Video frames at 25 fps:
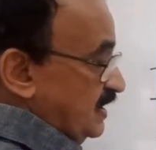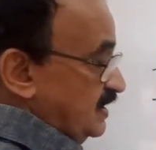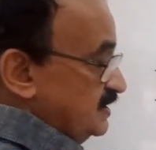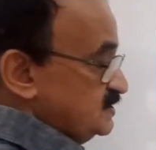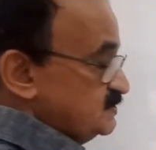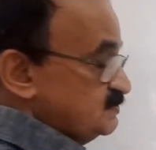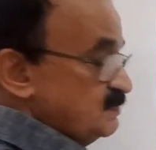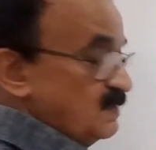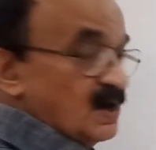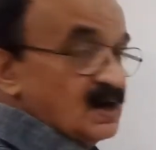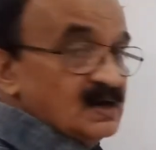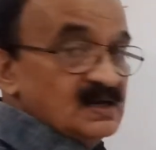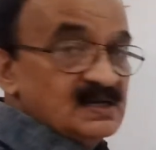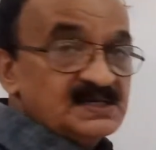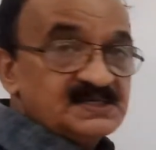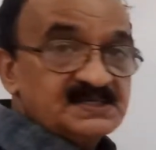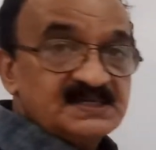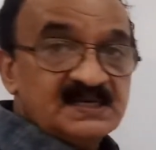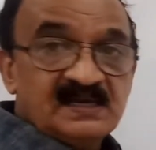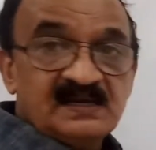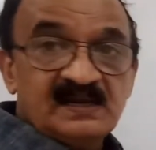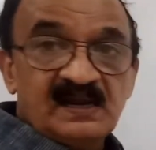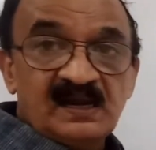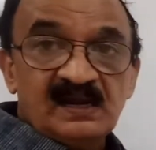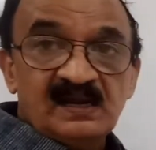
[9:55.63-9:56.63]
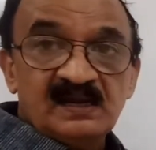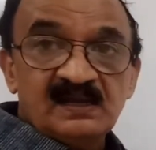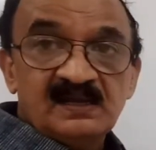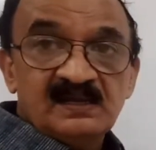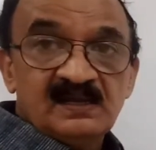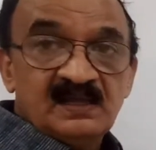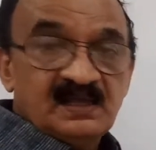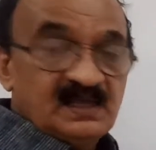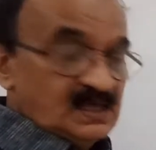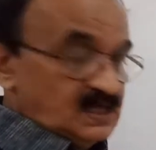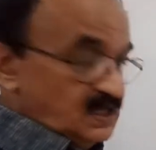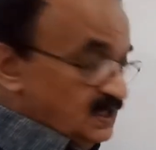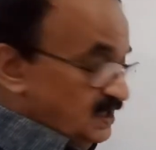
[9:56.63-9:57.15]
smaller signal.
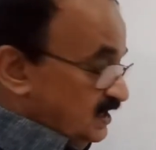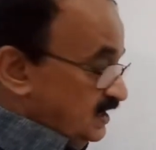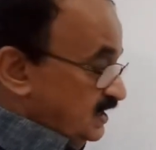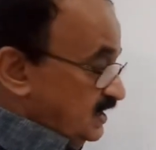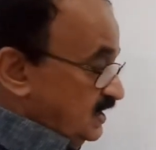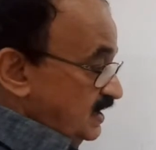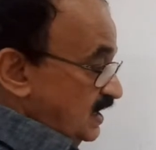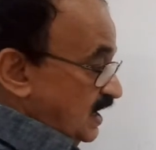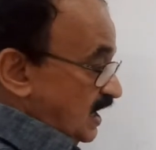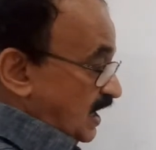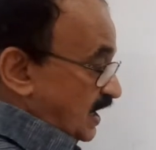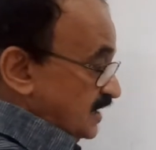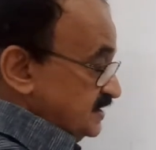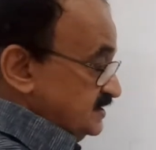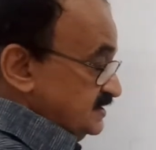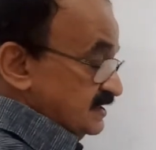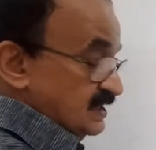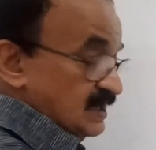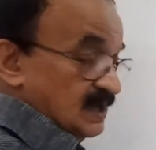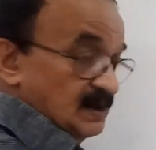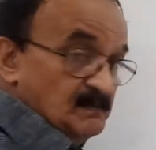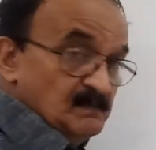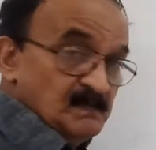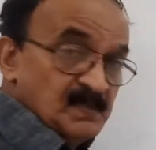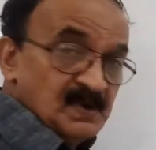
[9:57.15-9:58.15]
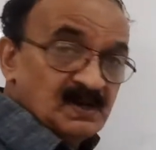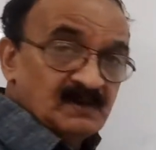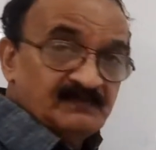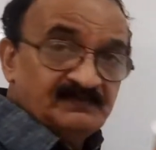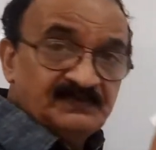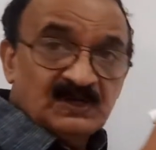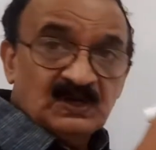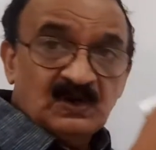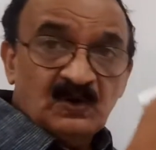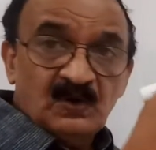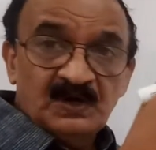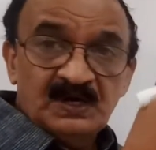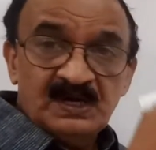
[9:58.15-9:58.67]
As the number of
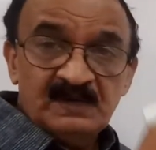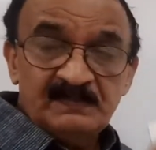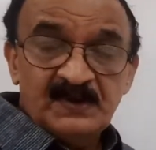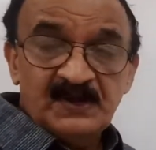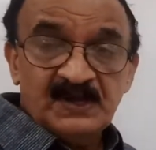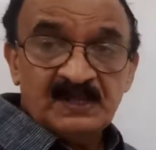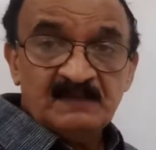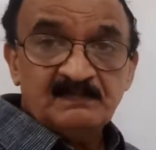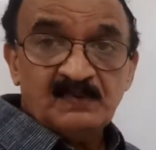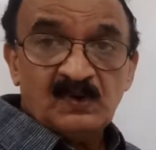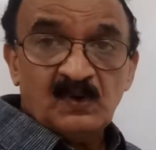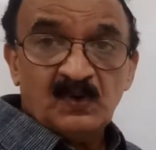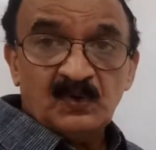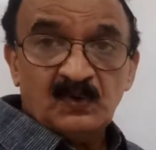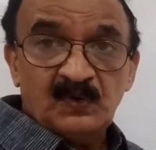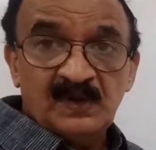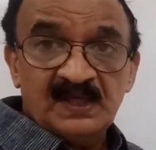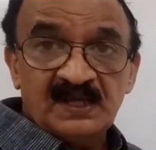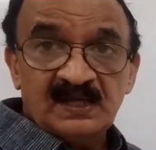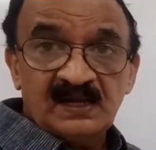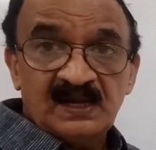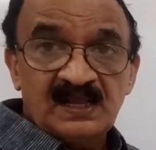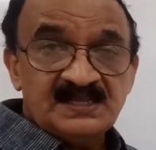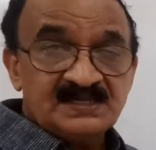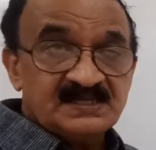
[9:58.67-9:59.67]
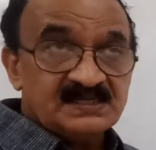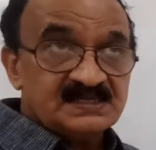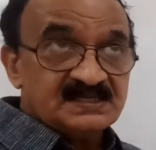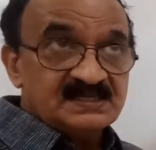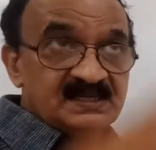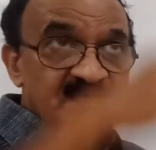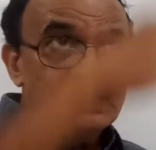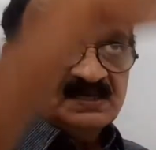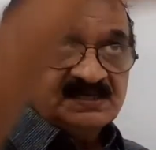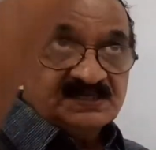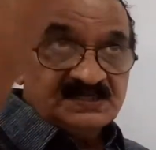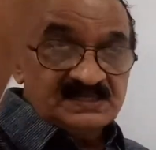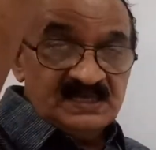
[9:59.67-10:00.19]
the contributing proton increases,
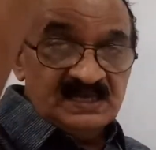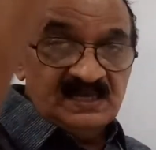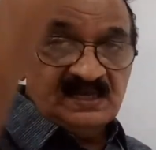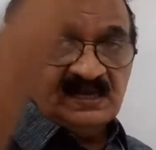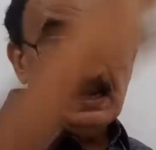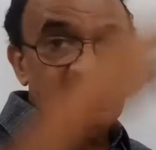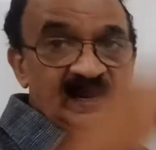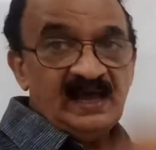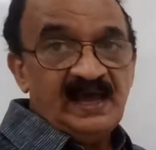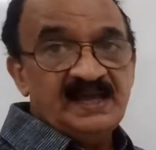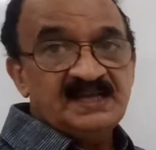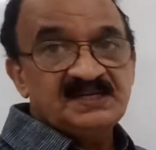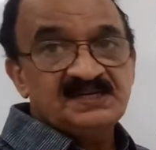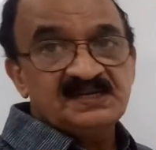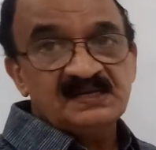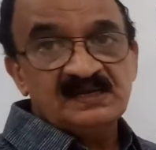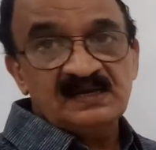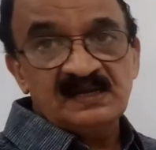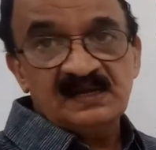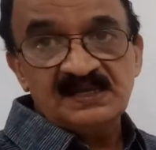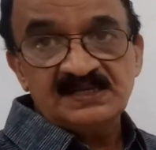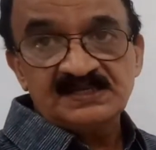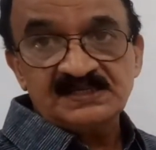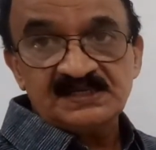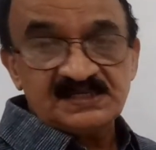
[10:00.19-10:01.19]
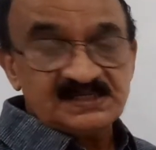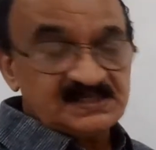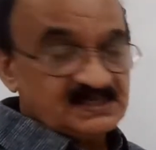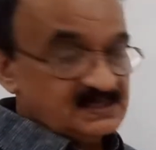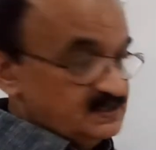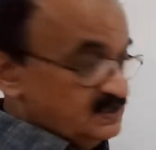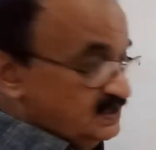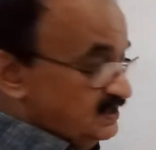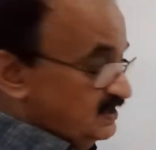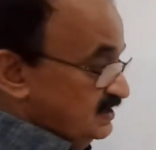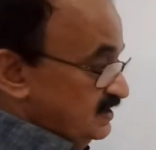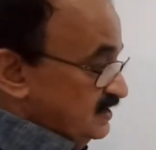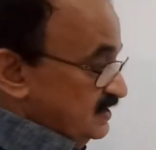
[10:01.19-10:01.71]
signal height increases.
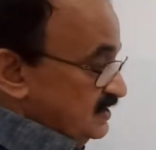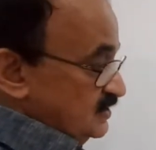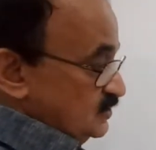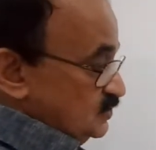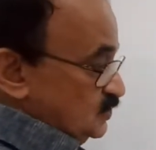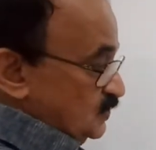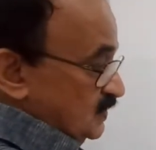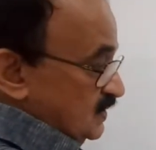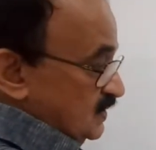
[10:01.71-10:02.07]
So